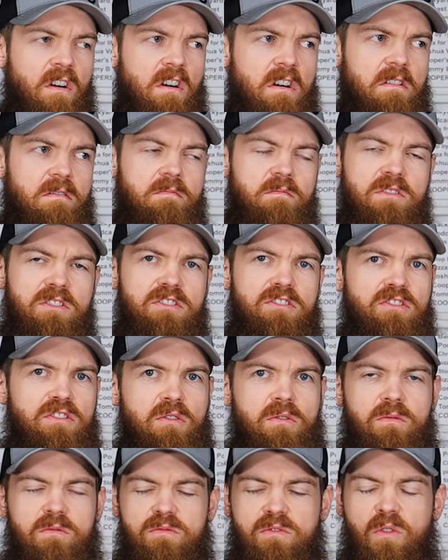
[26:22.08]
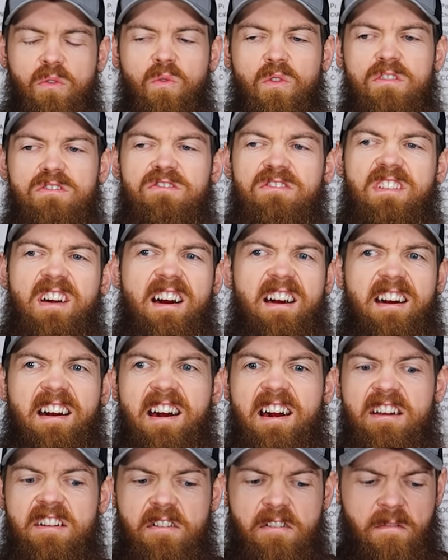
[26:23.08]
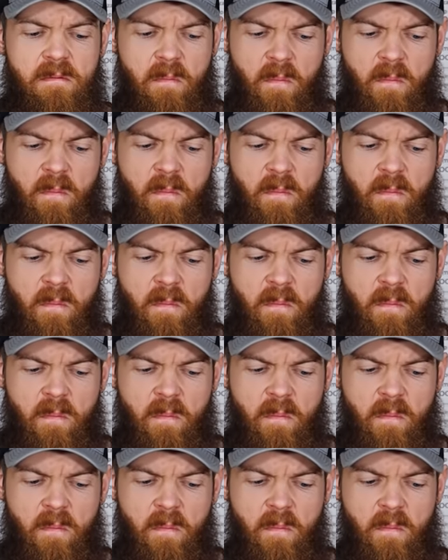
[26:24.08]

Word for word: Oh, this is the, the worst kind of candy.